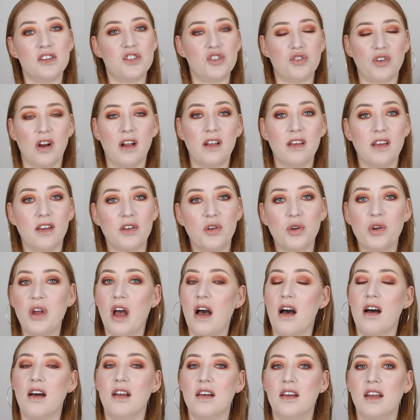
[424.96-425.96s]
Australia you
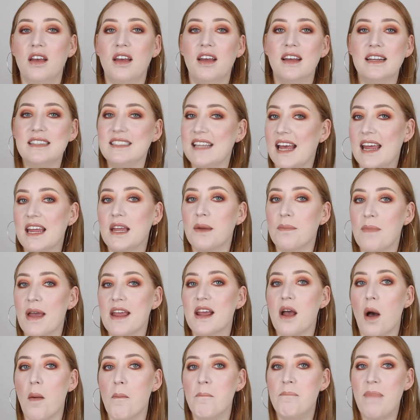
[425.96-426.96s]
can't take
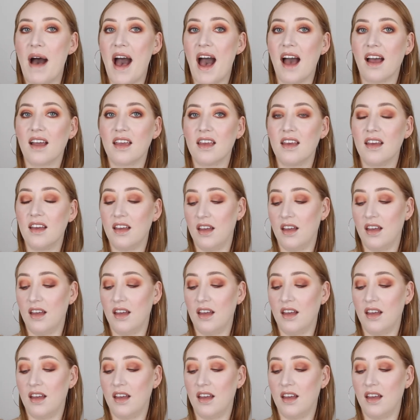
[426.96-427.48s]
makeup back.